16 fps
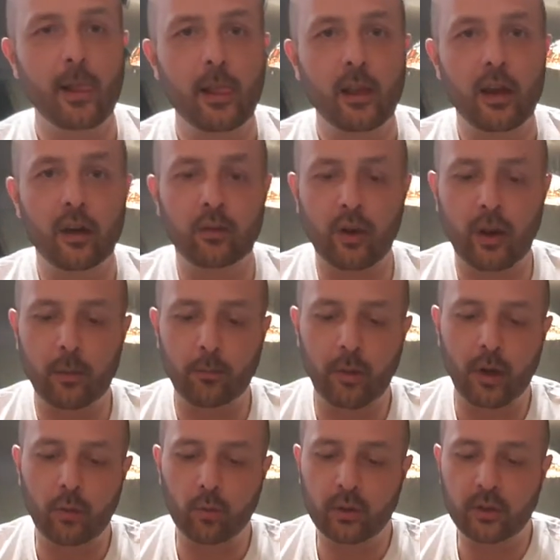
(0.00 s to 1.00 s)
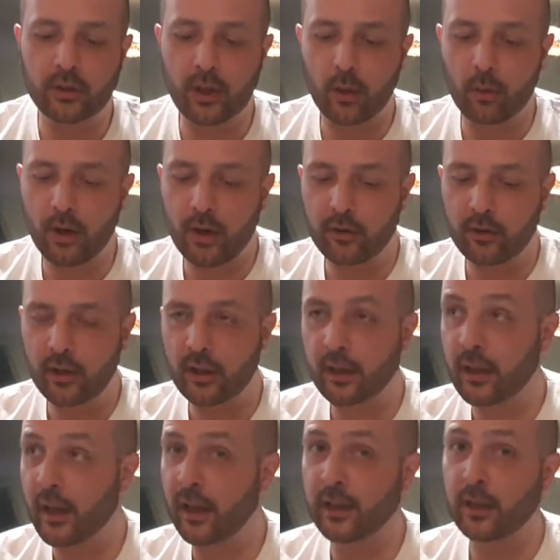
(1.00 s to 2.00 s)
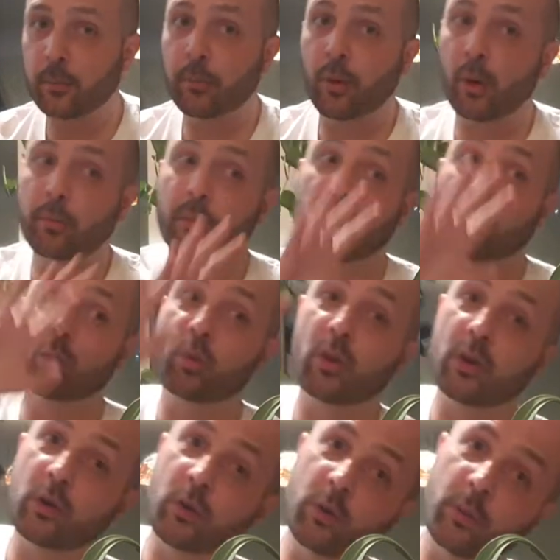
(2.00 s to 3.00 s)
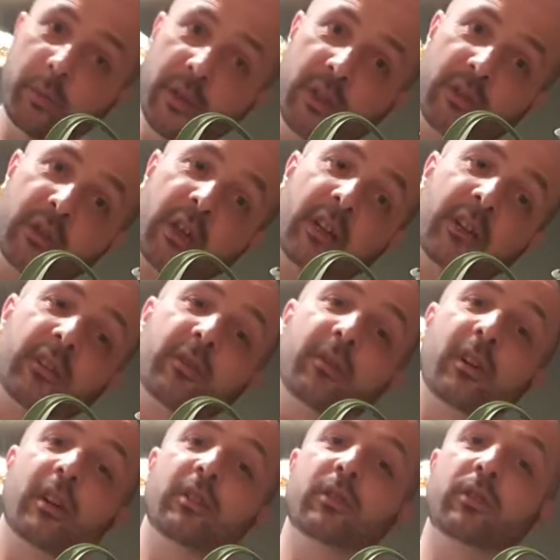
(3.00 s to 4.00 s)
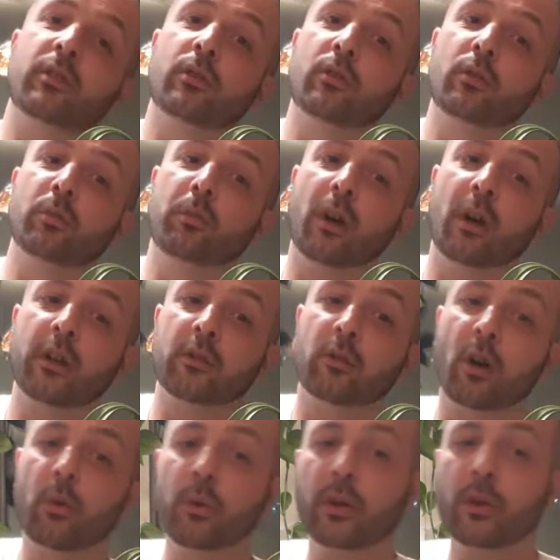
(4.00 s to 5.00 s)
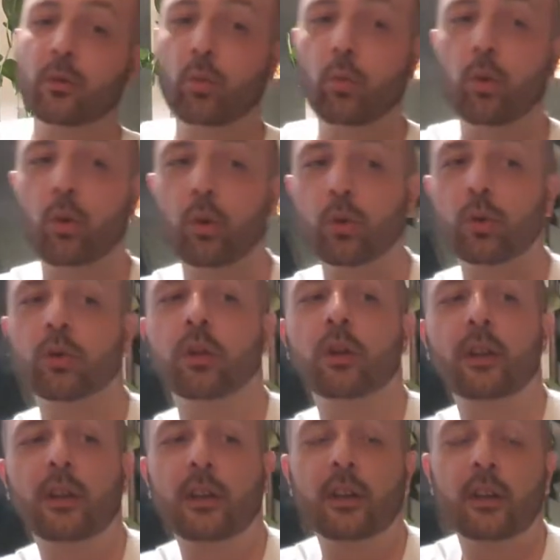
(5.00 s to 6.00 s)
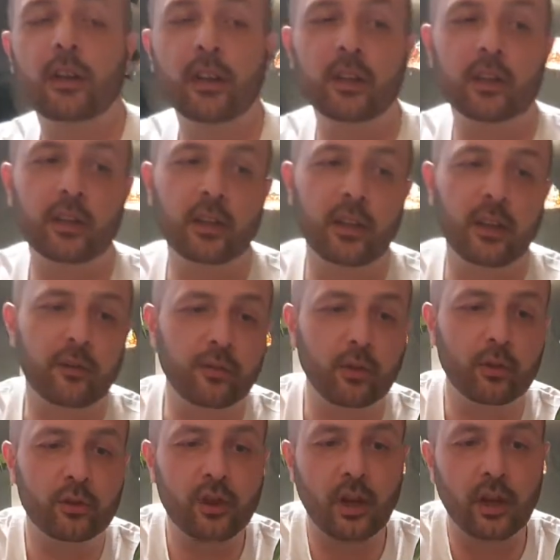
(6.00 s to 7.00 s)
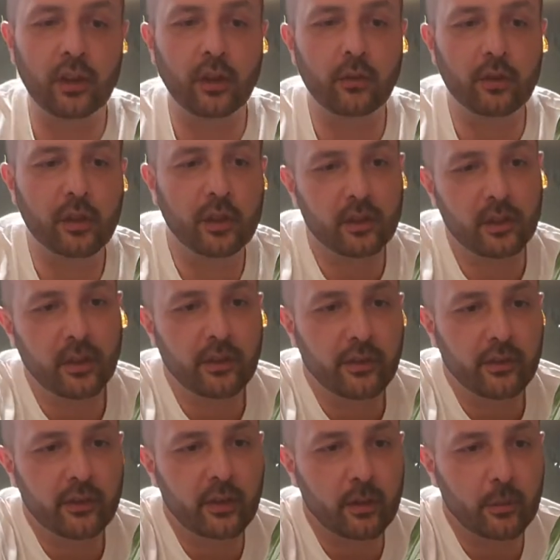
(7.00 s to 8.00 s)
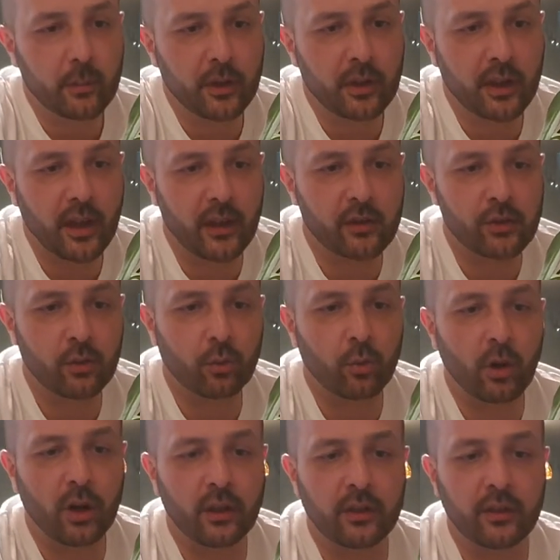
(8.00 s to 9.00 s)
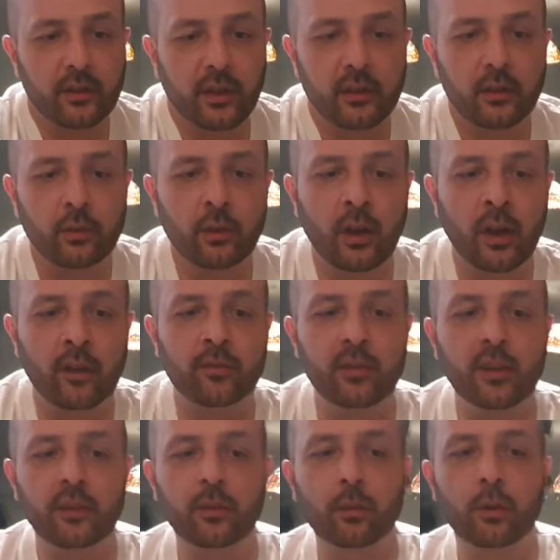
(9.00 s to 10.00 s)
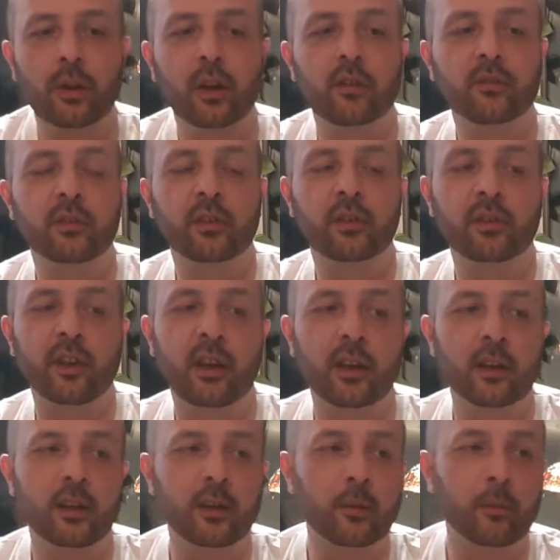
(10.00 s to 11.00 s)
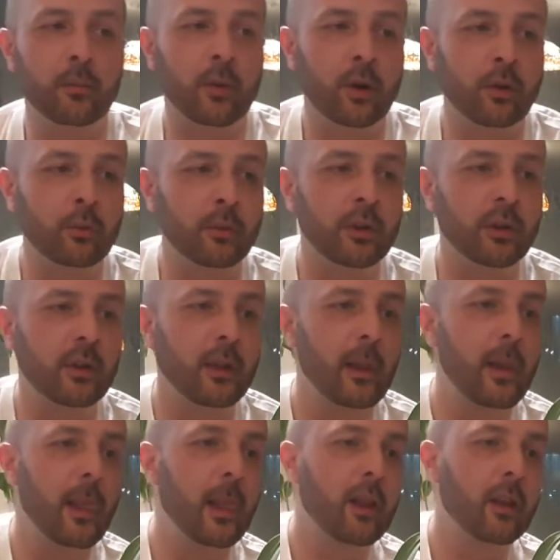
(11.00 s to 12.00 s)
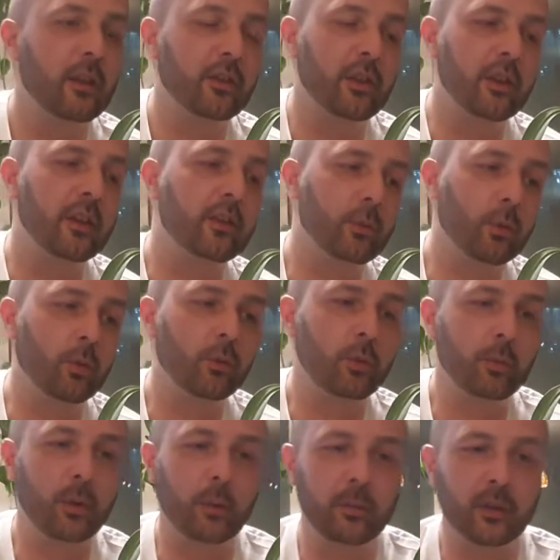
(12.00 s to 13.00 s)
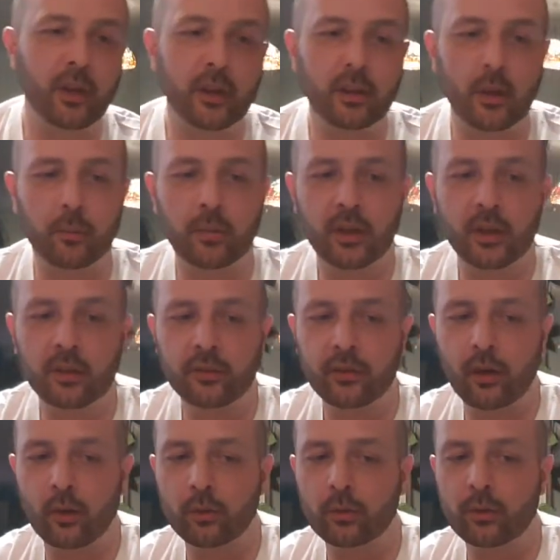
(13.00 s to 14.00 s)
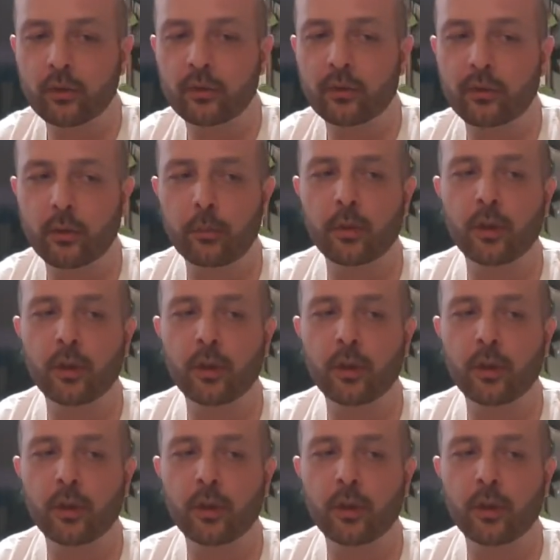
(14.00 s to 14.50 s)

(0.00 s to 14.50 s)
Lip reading: around my window area in a hanging pot, but will be transferred to my growing wall in the near future. I don't think this is going to be the actual one because I do have this one up for sale at the moment, So this one will probably end up being sold, and to be